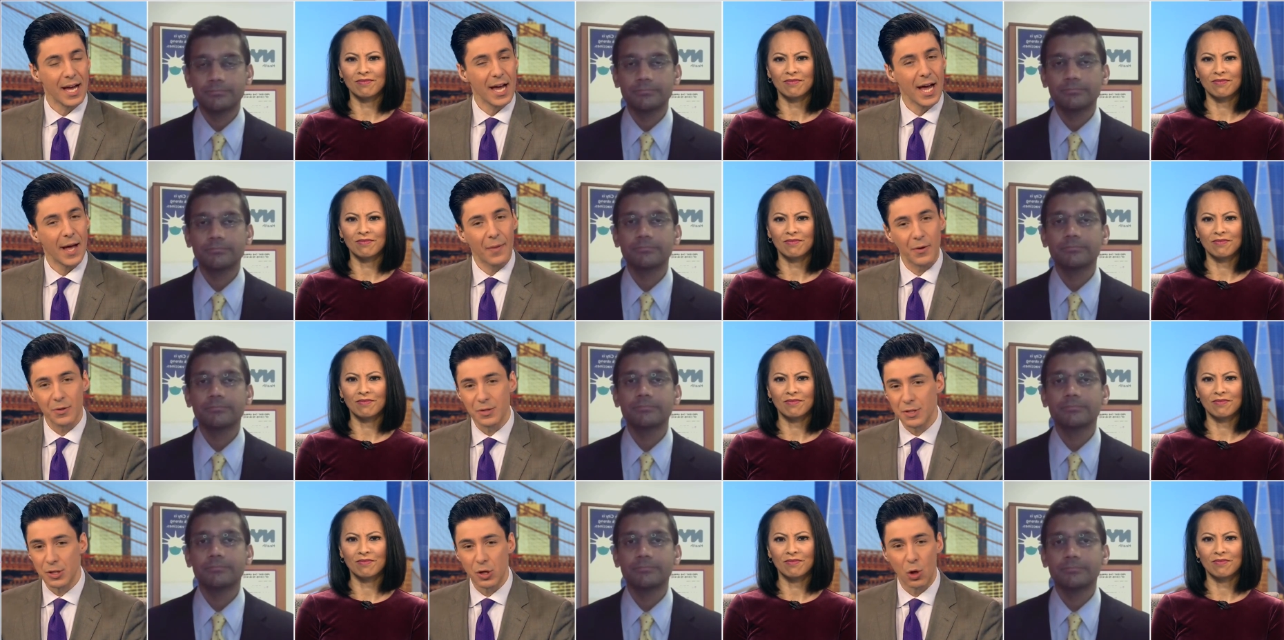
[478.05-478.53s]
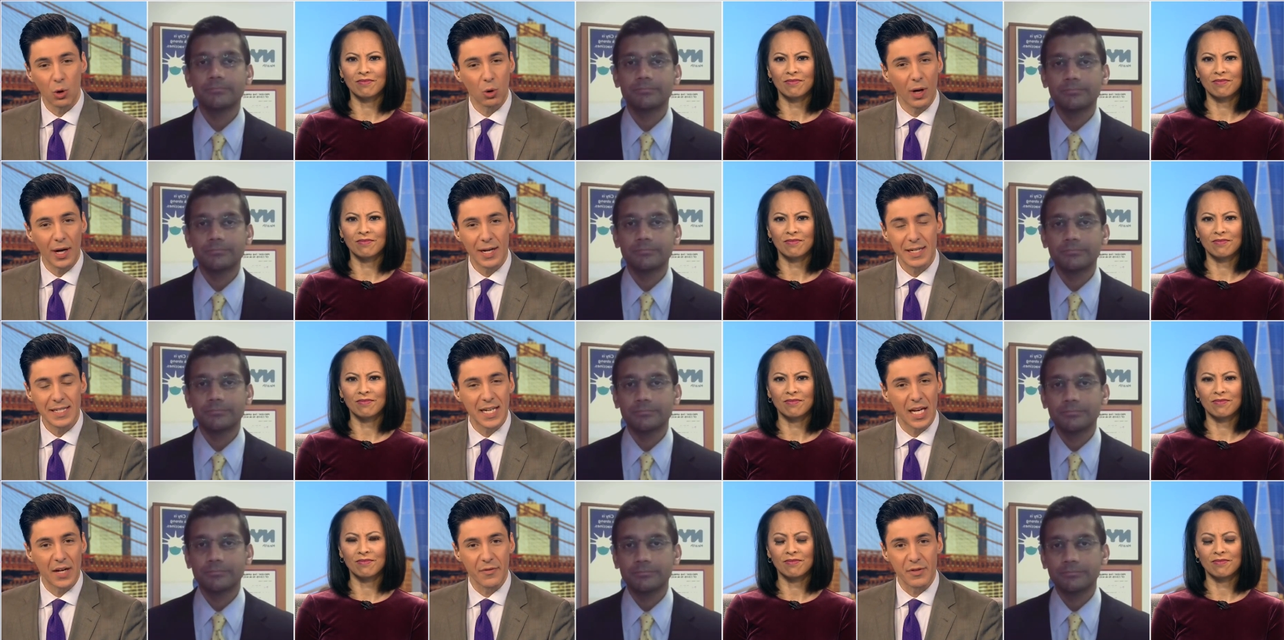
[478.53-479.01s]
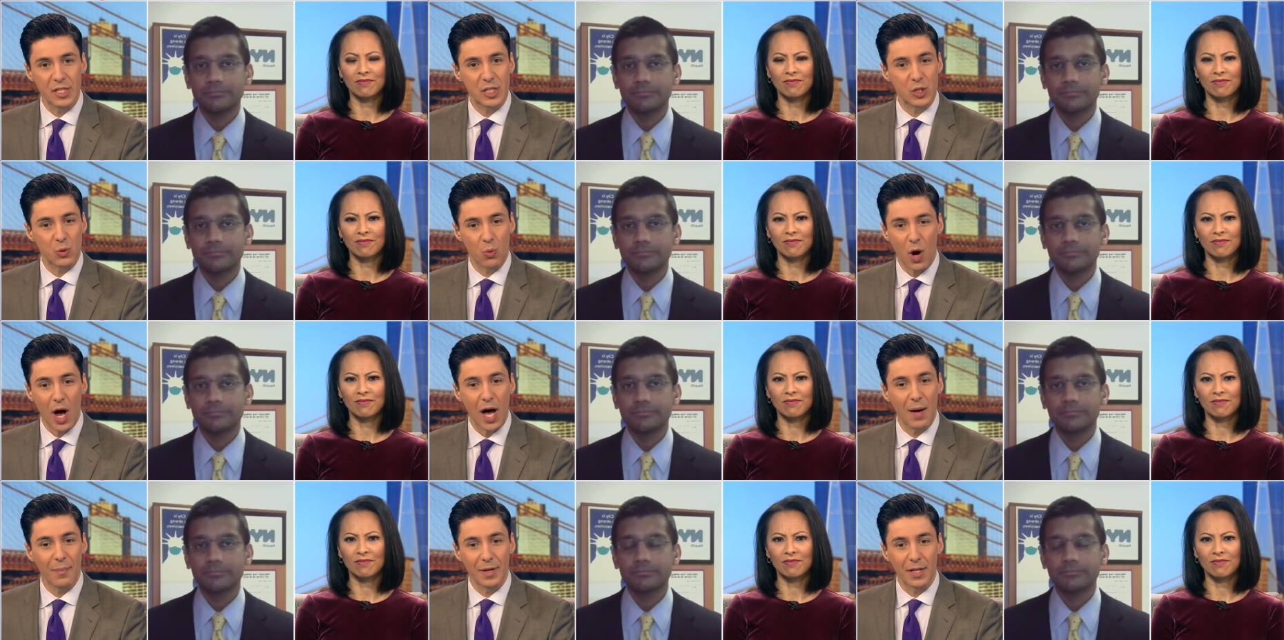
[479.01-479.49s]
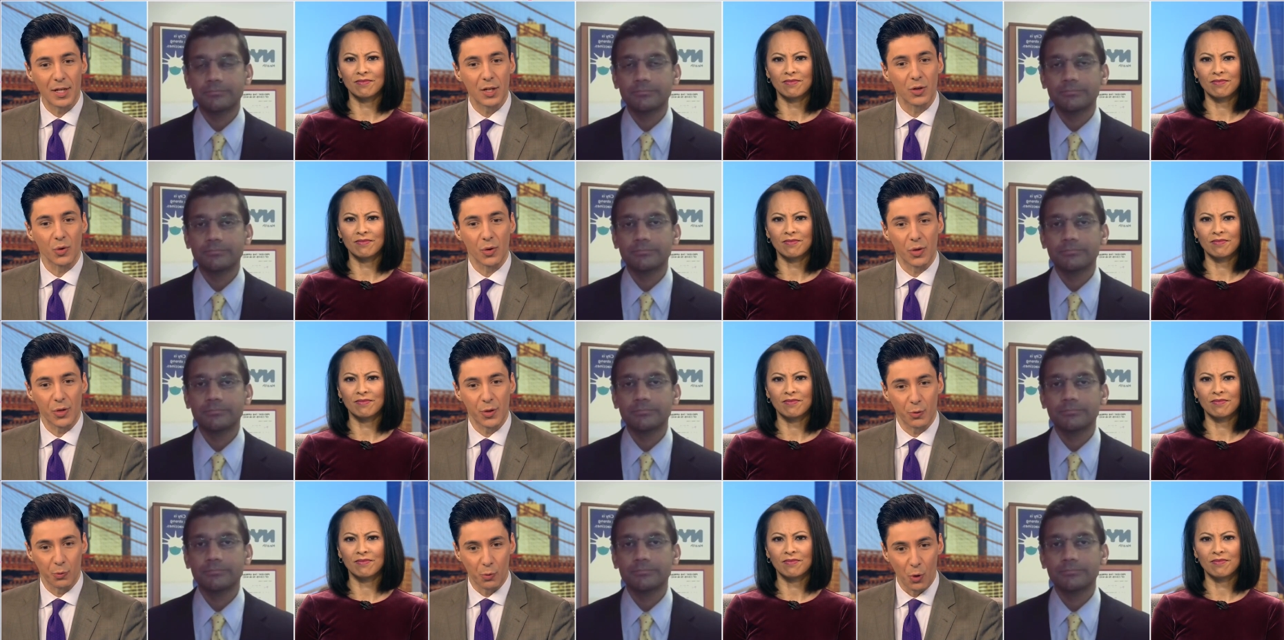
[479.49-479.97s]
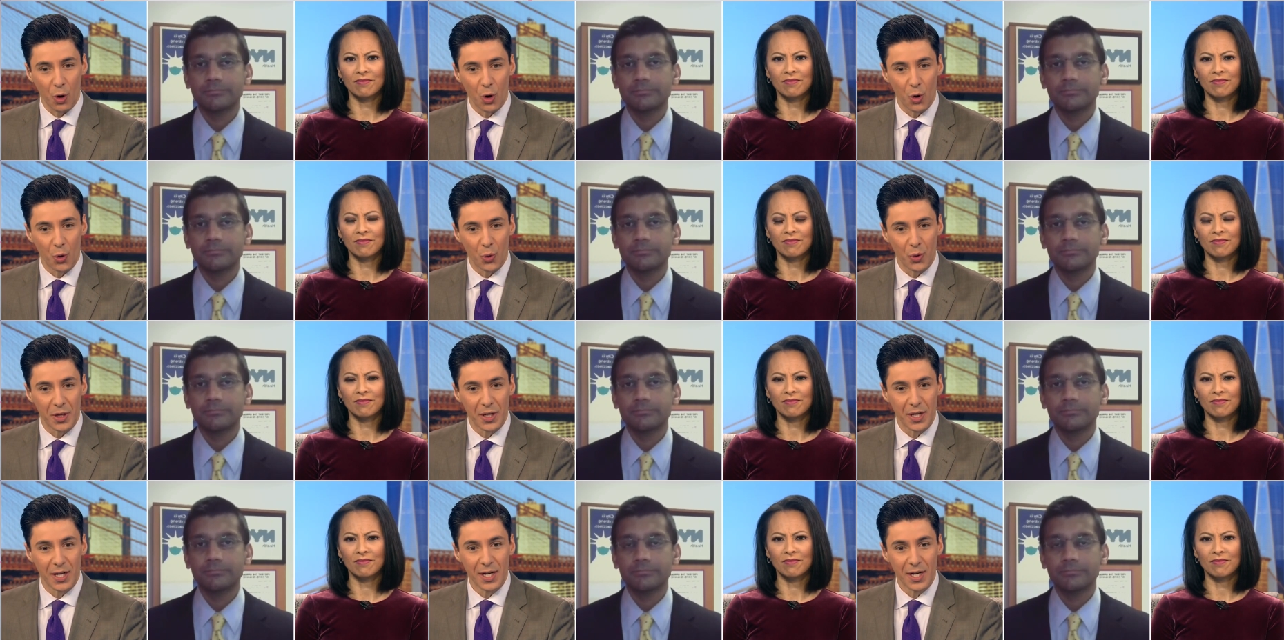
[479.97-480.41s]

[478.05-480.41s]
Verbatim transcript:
Speaker 1: And there's this whole idea of swabbing your throat